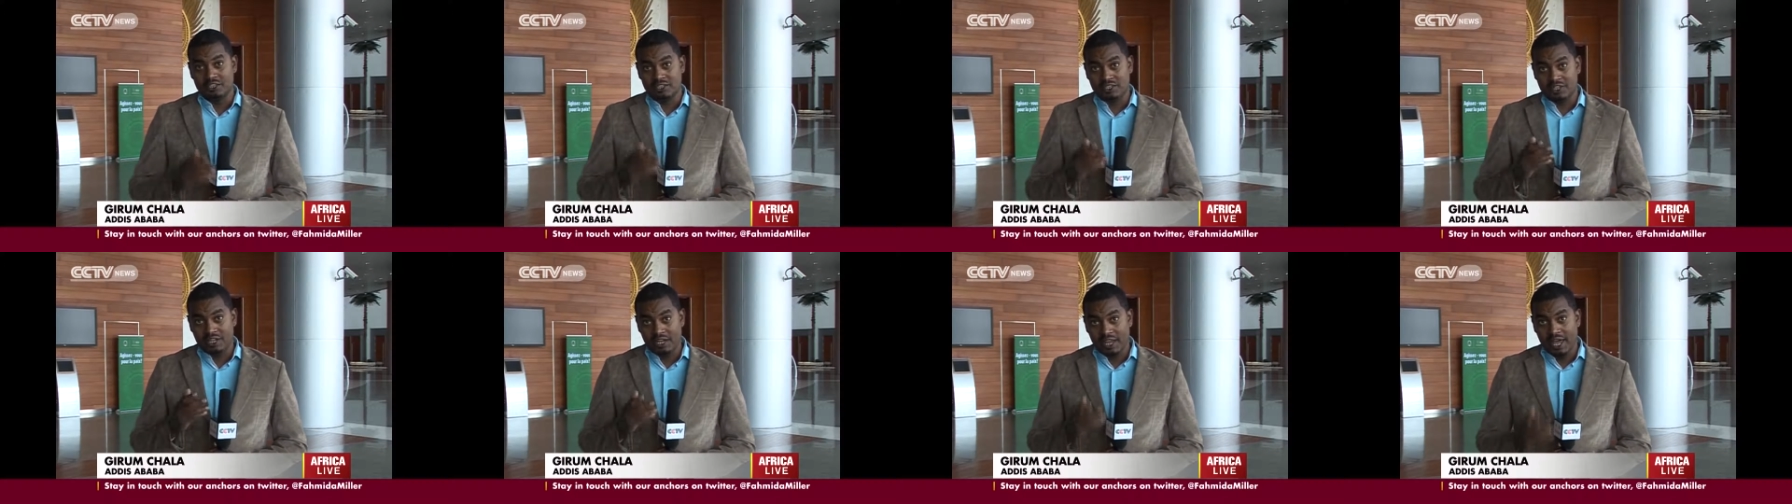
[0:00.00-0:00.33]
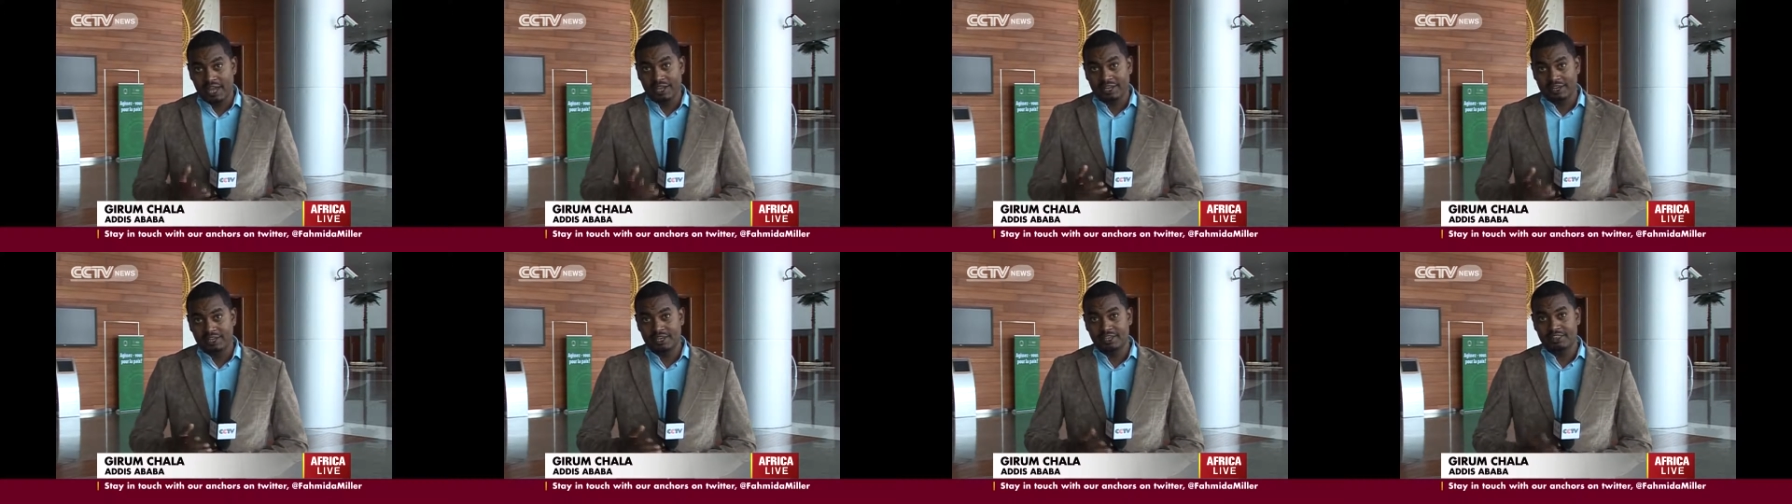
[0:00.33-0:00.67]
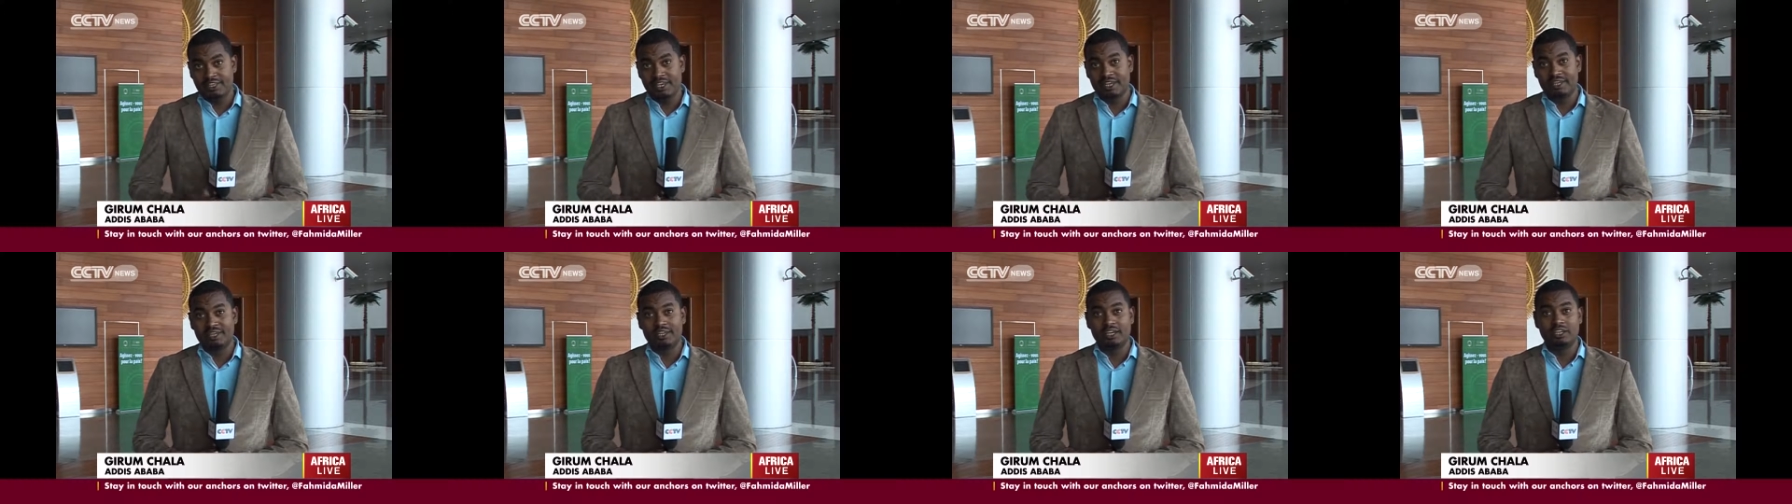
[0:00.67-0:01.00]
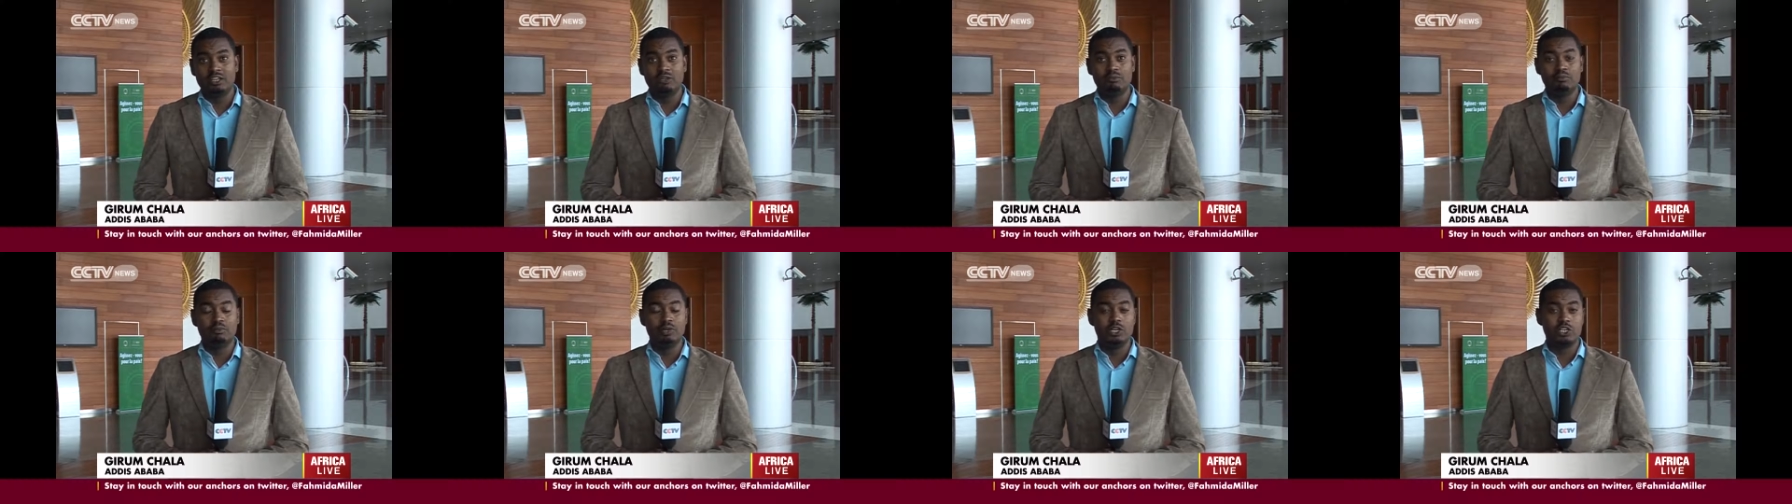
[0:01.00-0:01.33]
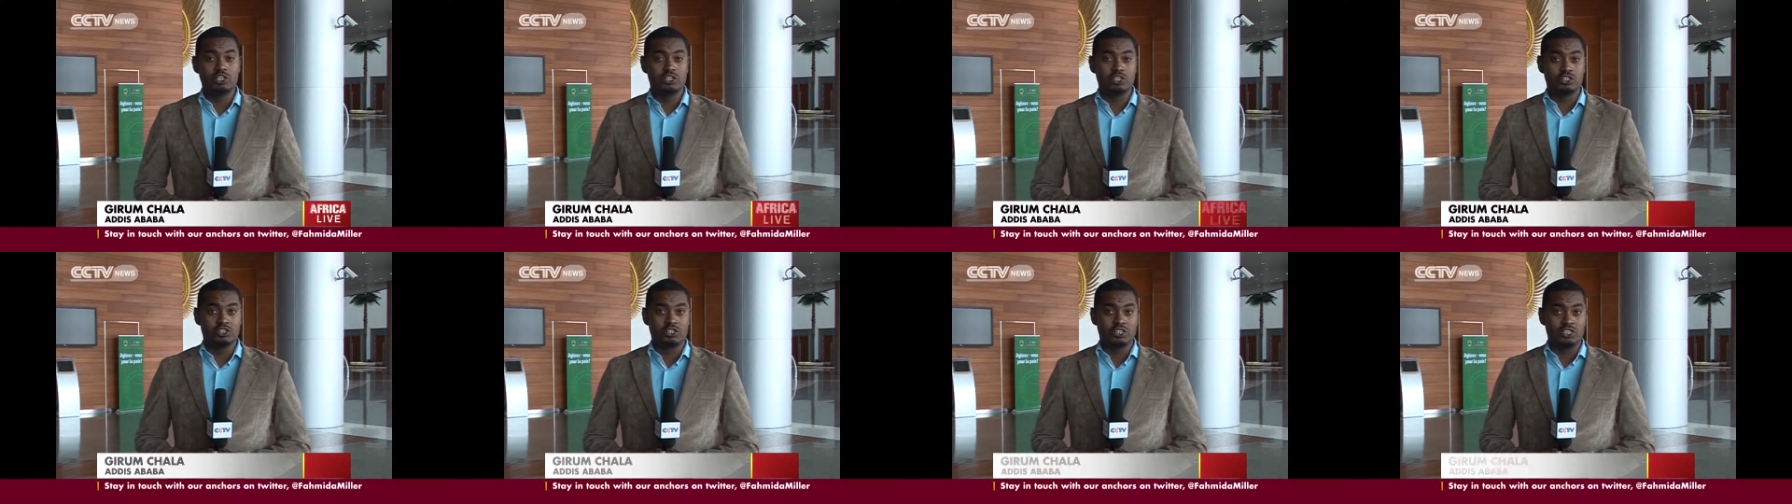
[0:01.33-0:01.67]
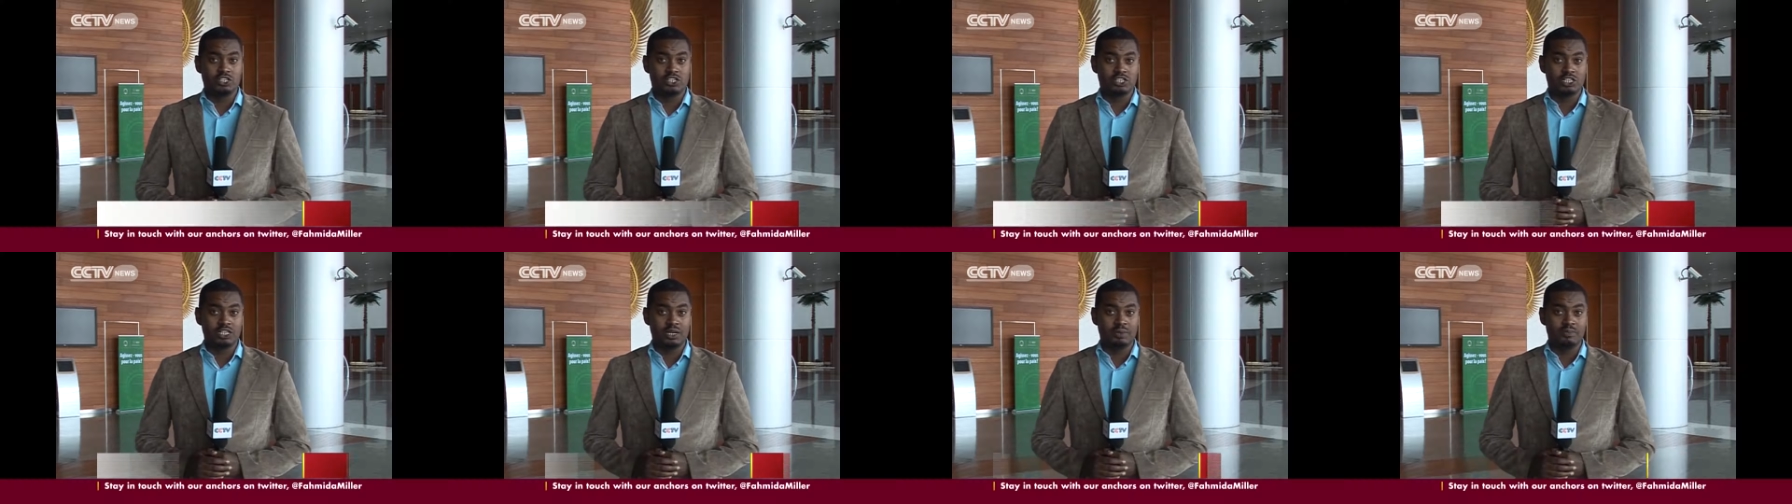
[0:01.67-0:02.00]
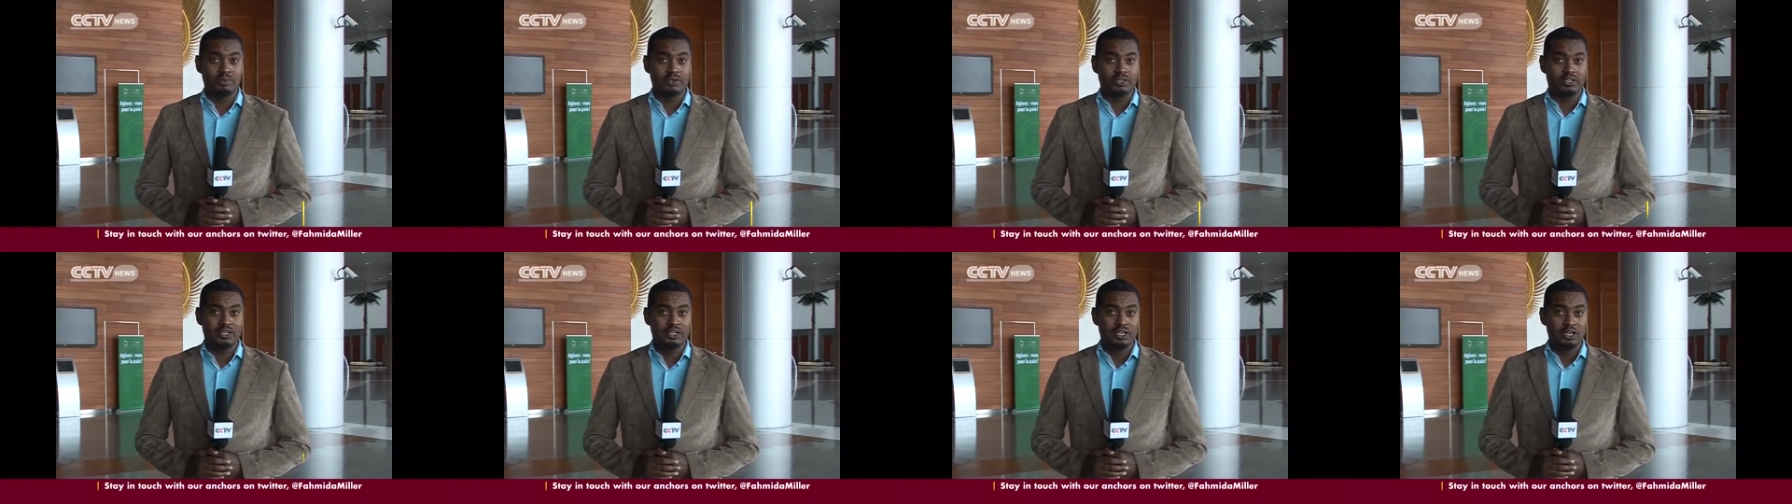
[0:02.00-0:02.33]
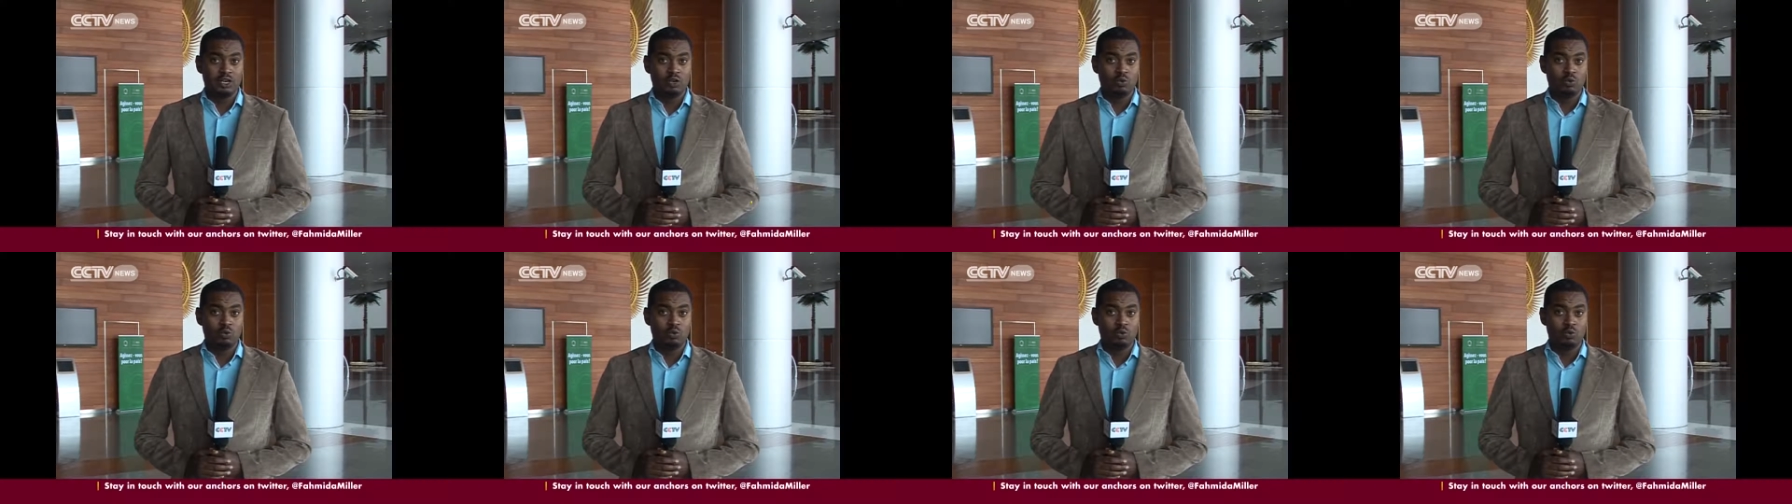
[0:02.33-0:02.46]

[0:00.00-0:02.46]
it's likely that an emergency summit